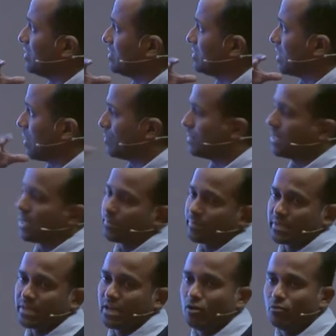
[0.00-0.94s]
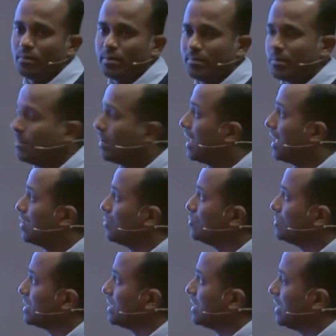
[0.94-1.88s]
subscription, how many people are
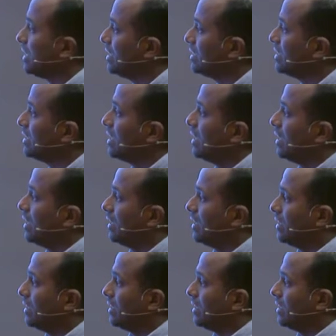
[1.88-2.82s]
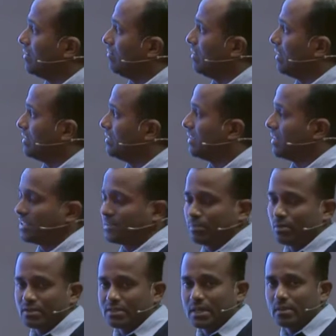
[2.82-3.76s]
using it, uh, what is the
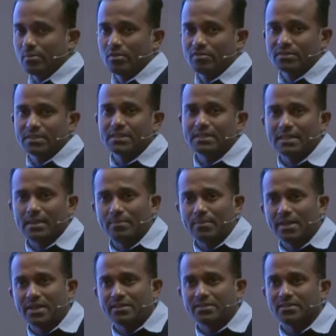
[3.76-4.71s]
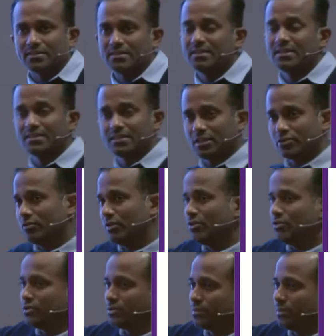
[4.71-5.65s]
response time of certain applications. This is actually
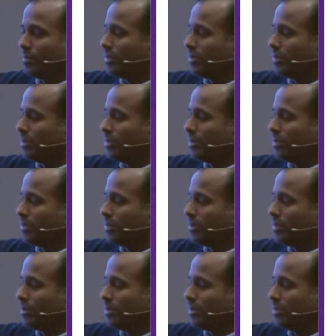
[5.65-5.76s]
useful